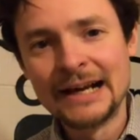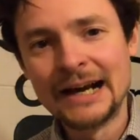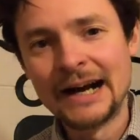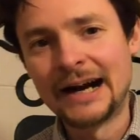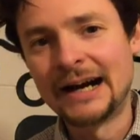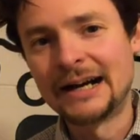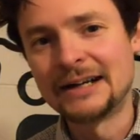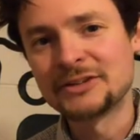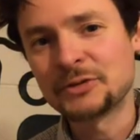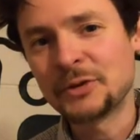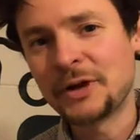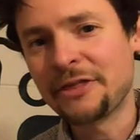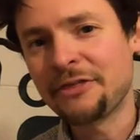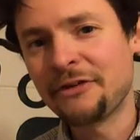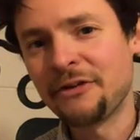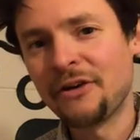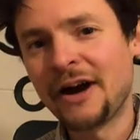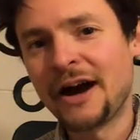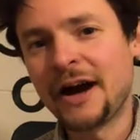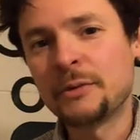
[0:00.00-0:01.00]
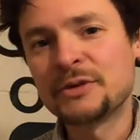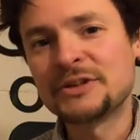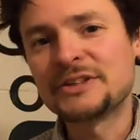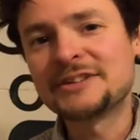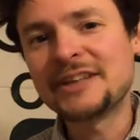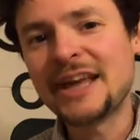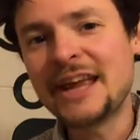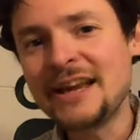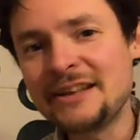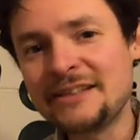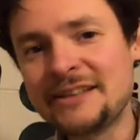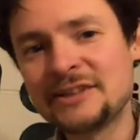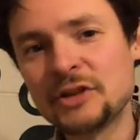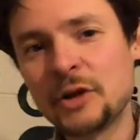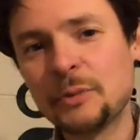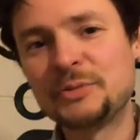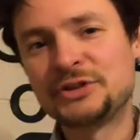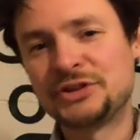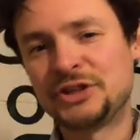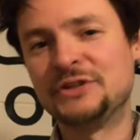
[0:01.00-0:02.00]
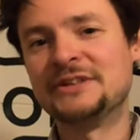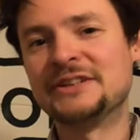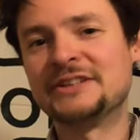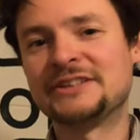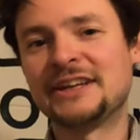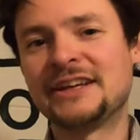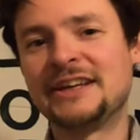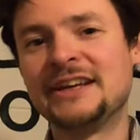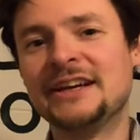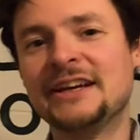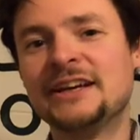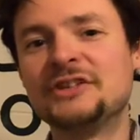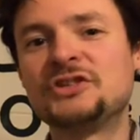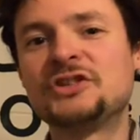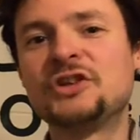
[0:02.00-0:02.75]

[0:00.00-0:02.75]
Uh, so I thought I would take this opportunity